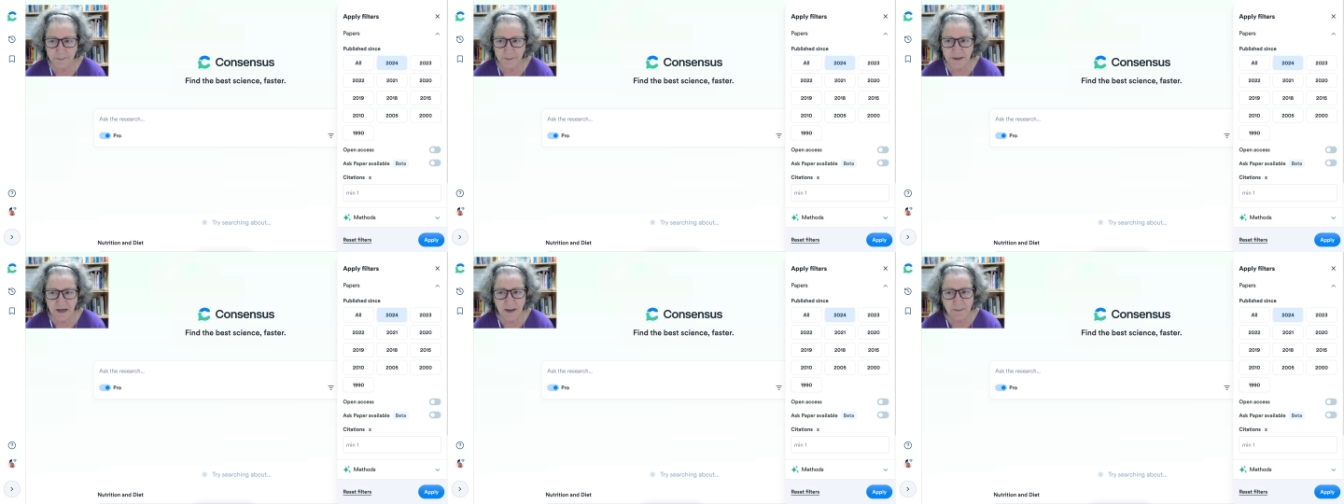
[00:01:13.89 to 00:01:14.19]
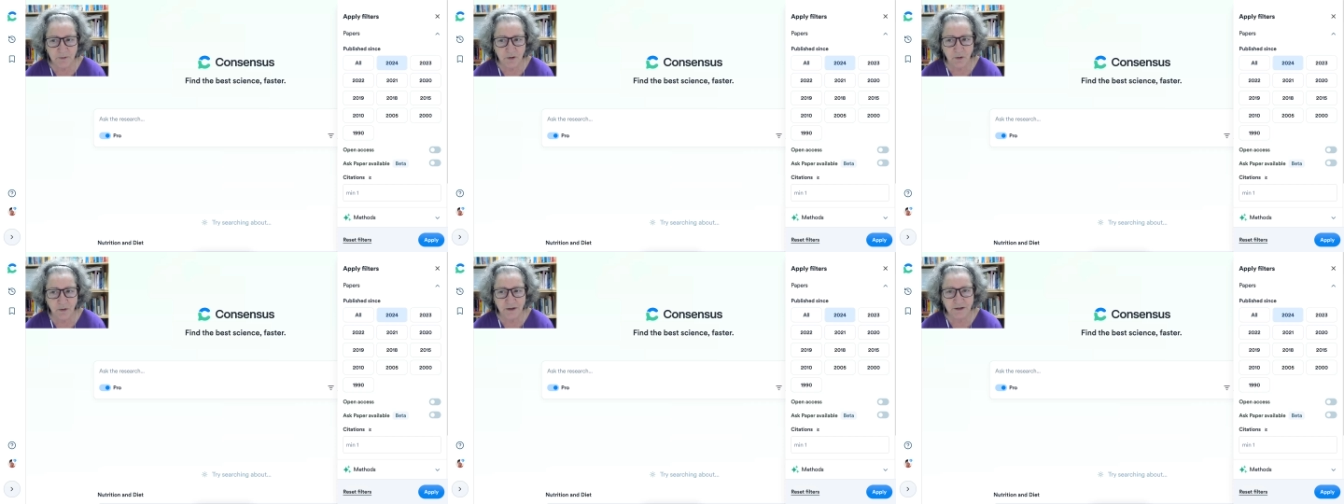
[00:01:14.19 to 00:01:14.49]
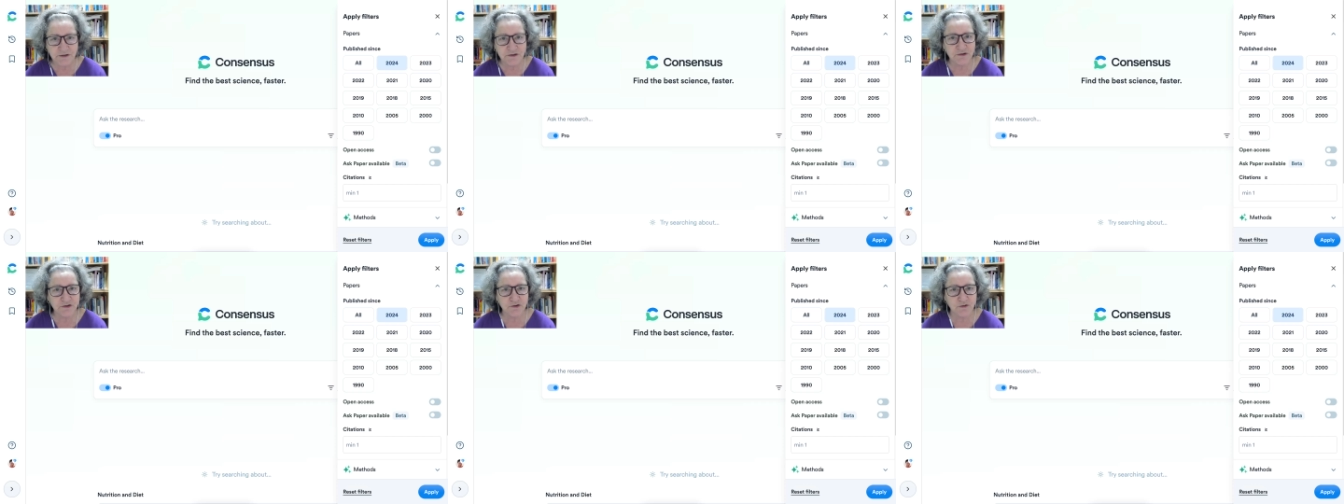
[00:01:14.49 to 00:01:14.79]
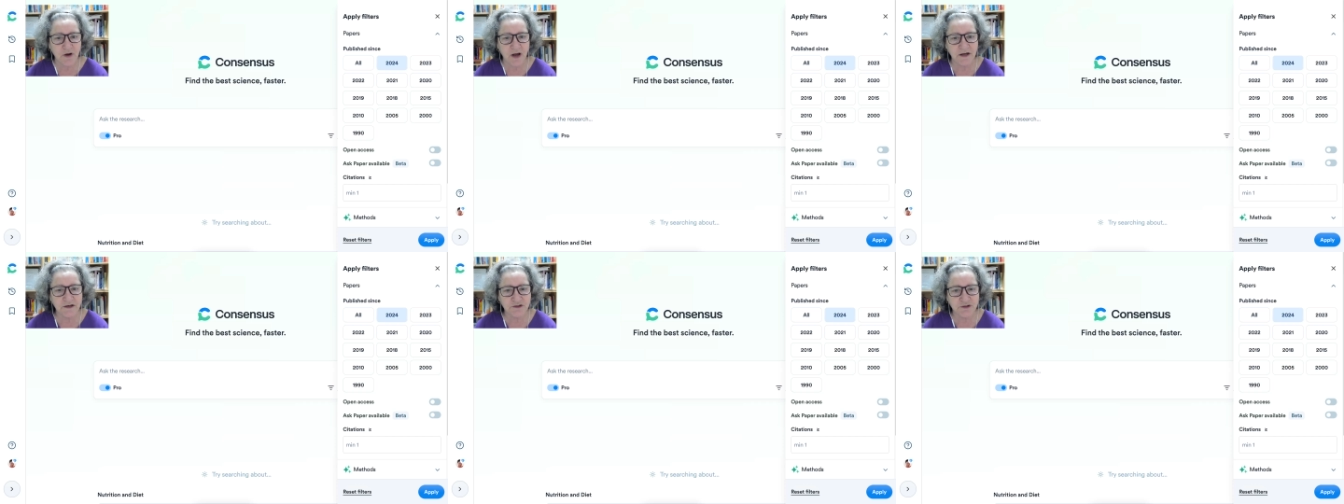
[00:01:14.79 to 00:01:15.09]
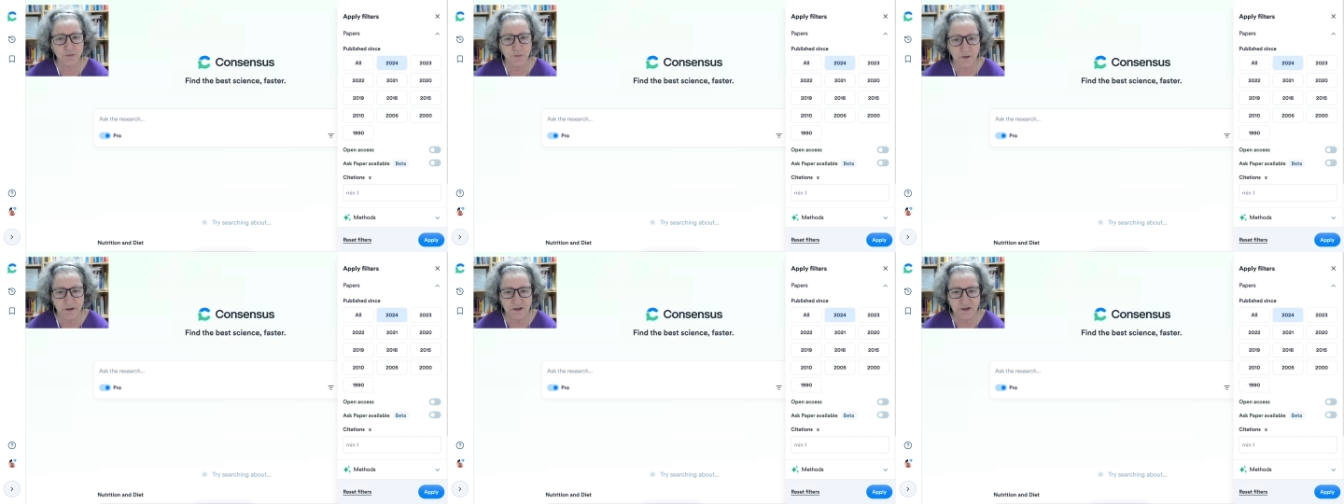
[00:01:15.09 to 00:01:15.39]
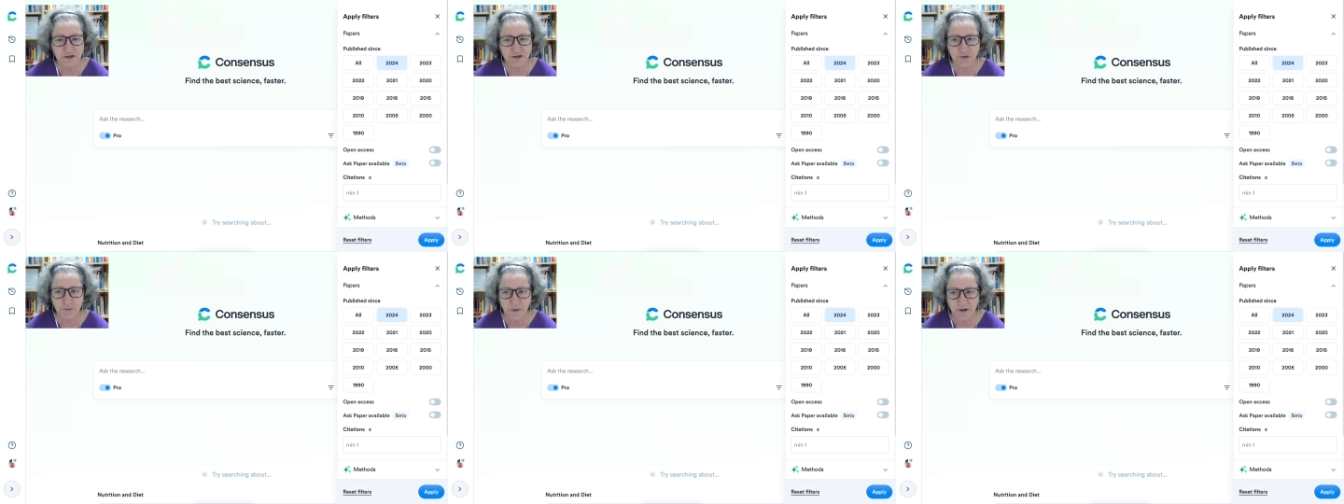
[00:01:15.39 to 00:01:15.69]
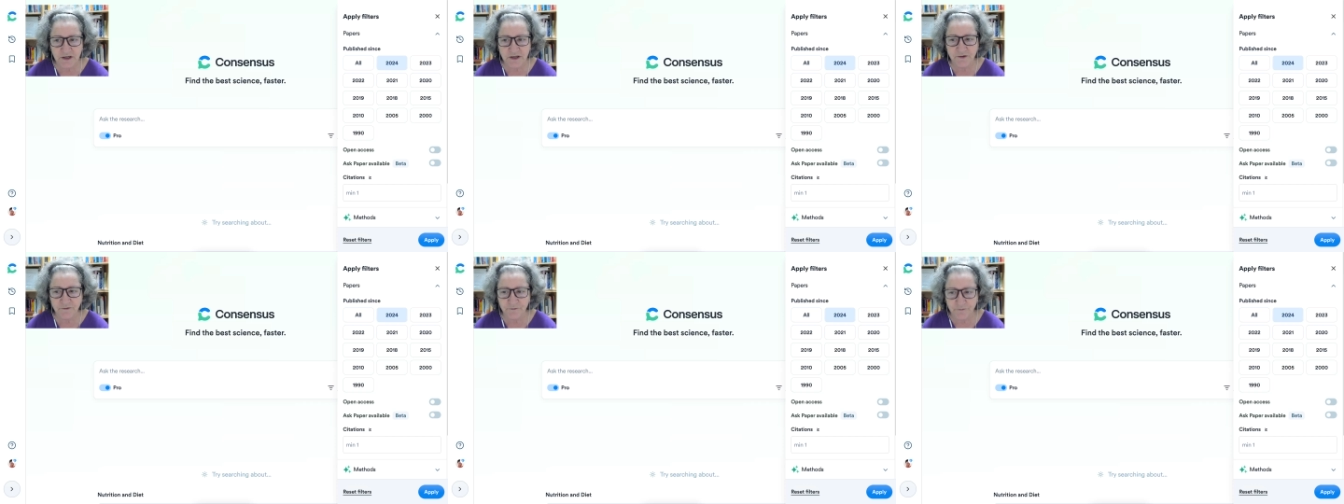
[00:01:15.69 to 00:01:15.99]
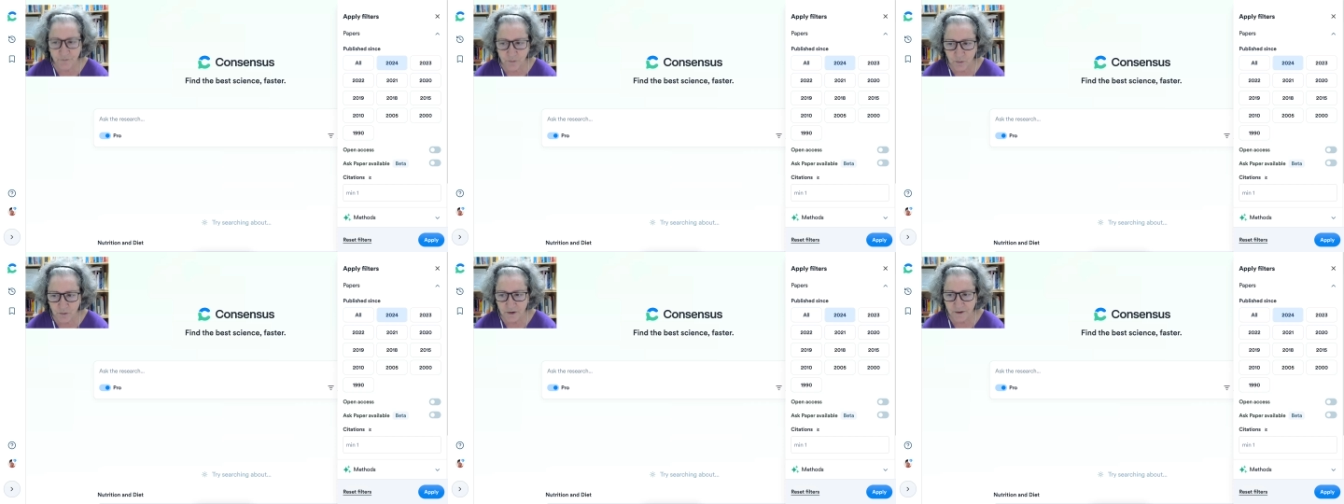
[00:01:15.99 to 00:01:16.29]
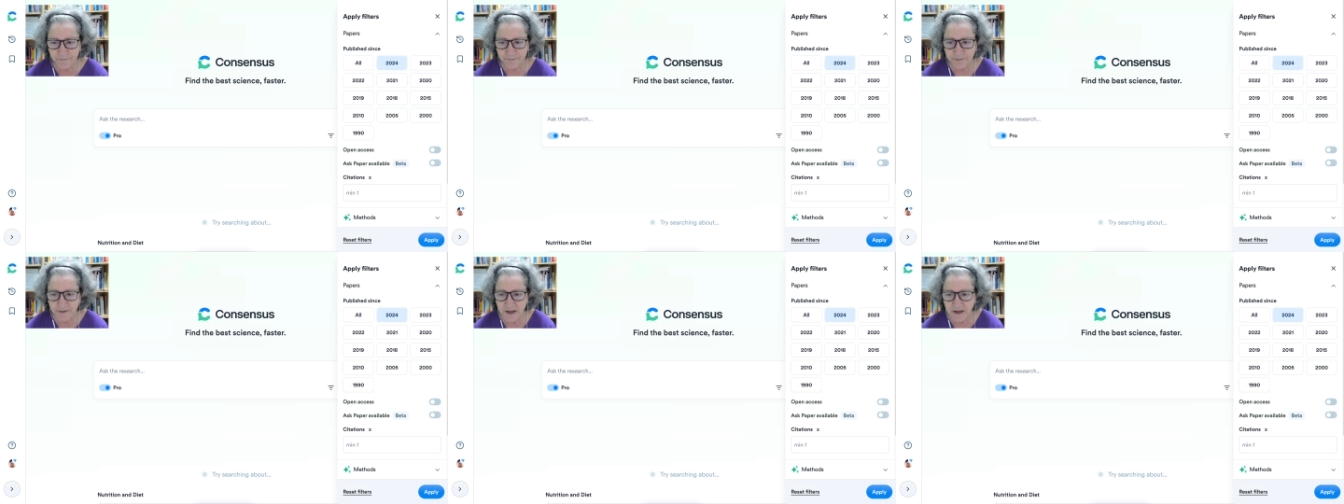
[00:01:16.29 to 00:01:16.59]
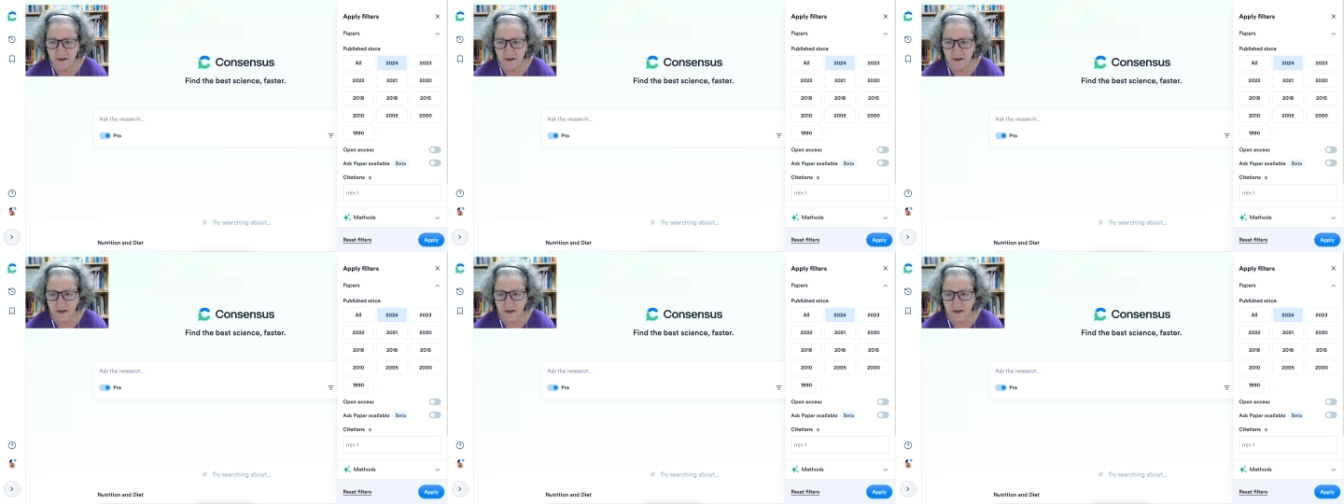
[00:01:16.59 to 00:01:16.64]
but I'm going to try 2024